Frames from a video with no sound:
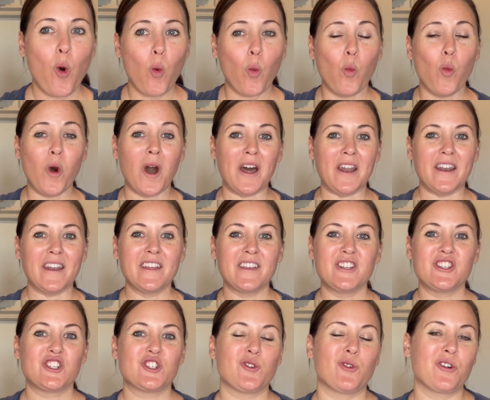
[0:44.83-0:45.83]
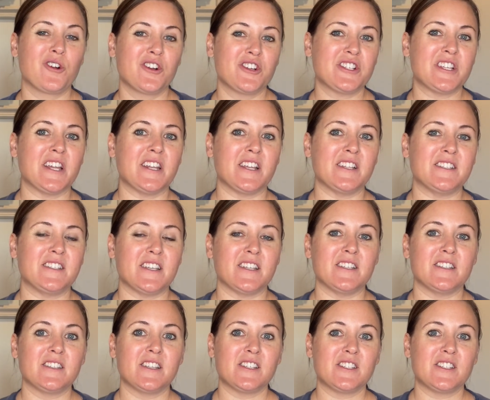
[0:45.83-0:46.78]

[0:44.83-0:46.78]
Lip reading: 1, shorter sentences.